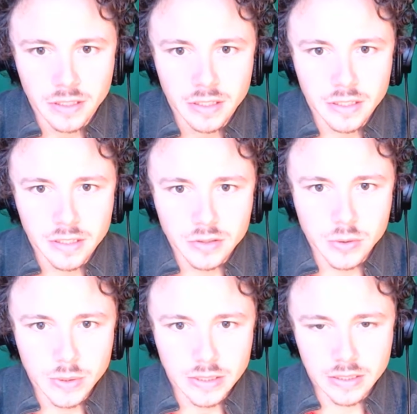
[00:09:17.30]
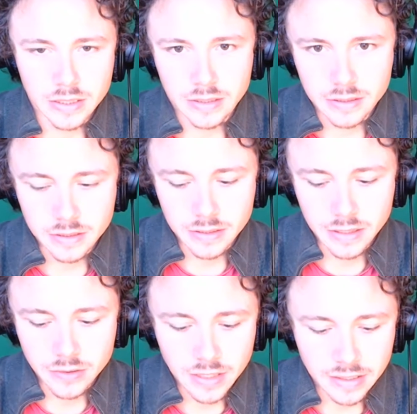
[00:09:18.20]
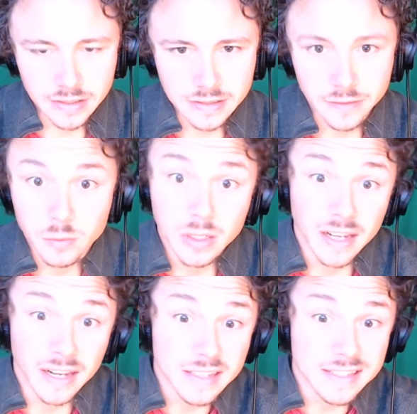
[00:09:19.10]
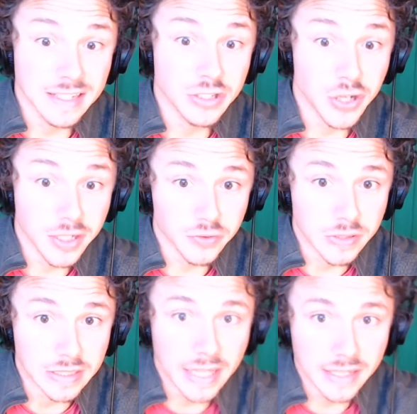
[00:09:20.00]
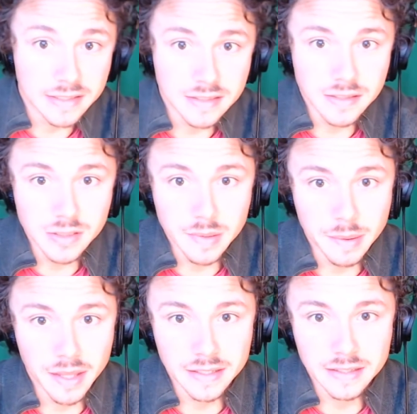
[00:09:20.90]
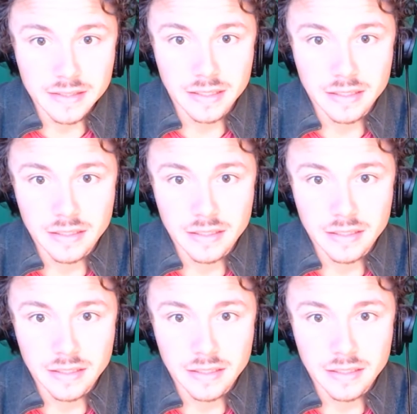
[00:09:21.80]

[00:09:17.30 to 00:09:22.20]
doing the entertaining and stuff. Well, I did say just relax, so maybe that is it.